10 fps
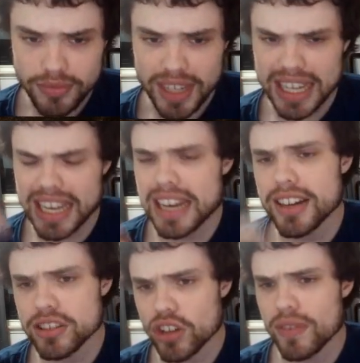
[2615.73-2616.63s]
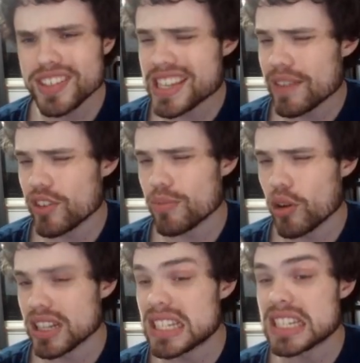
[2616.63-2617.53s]
It does obviously give your
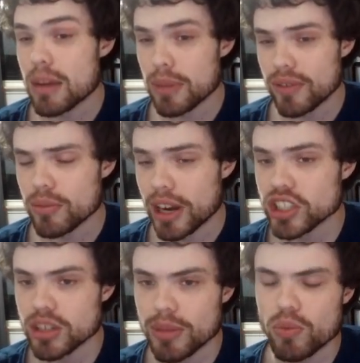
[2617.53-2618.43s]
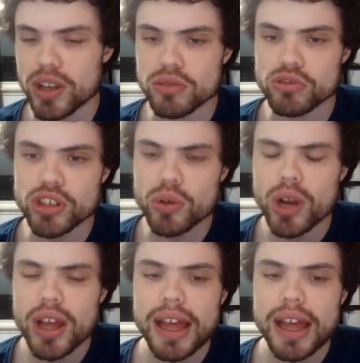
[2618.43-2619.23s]
opponent some information about what you drew.